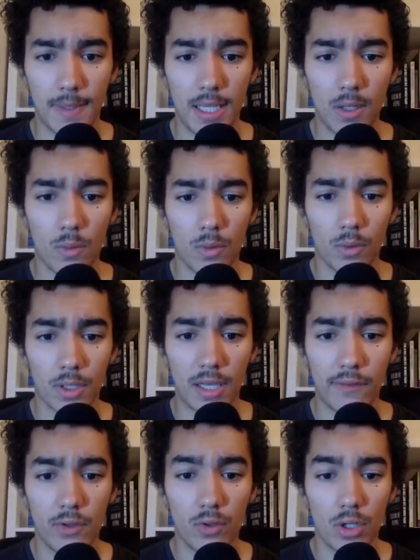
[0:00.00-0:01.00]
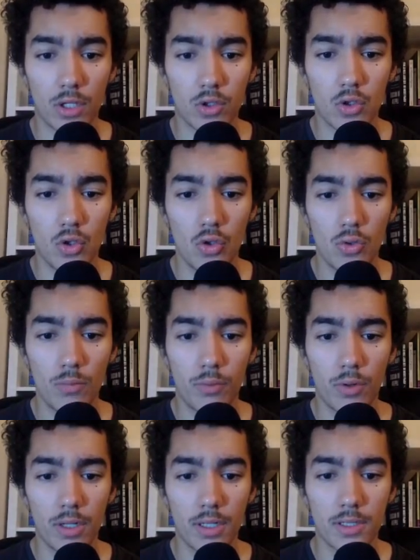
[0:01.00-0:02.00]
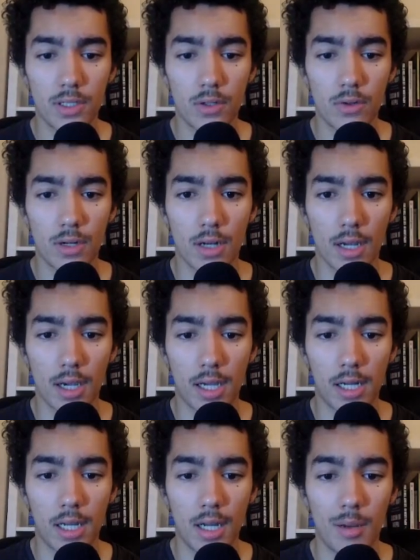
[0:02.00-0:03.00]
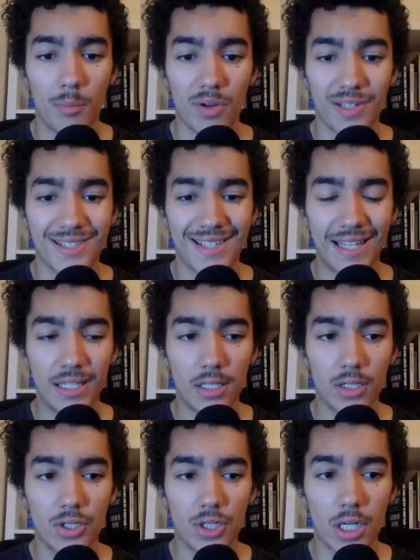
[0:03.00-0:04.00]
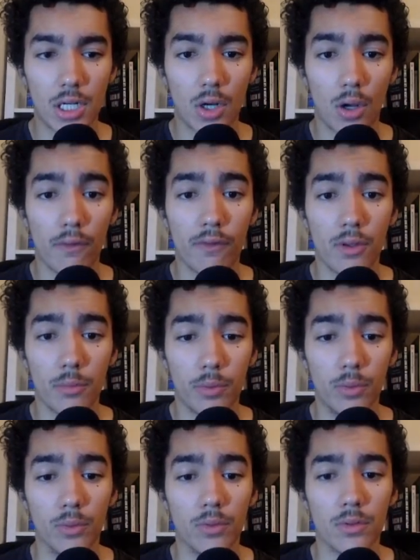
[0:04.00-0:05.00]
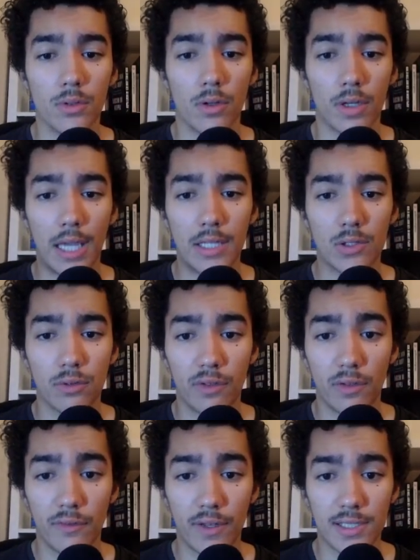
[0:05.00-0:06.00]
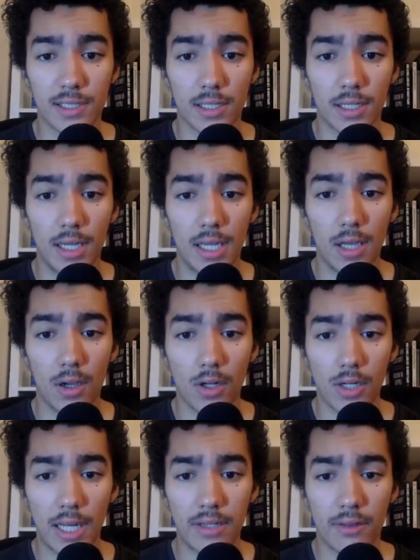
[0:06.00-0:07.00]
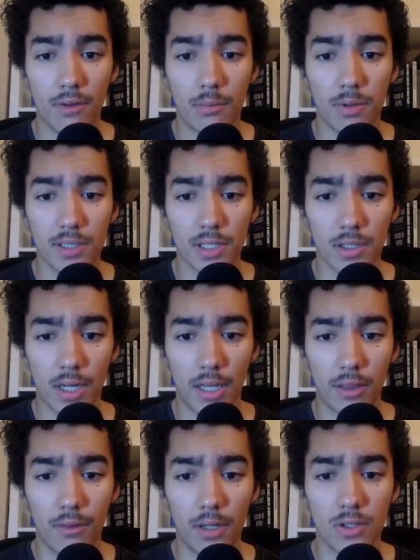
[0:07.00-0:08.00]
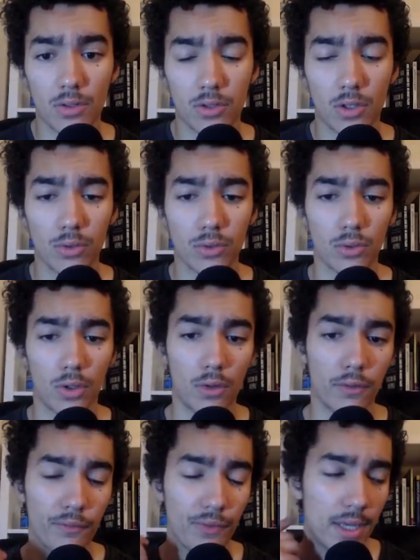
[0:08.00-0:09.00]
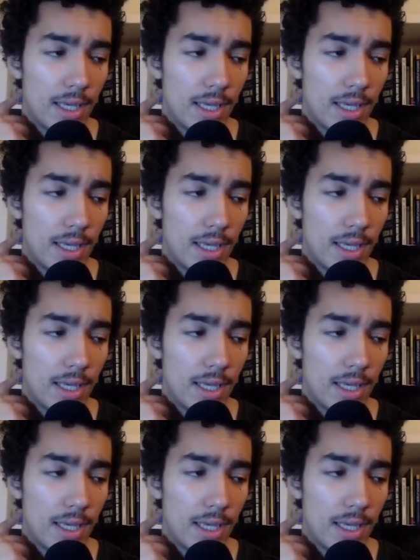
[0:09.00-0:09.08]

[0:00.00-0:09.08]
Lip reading: It will give you a 2.09% share of the pool. Okay, so if you invested 183 plus 183, so a total of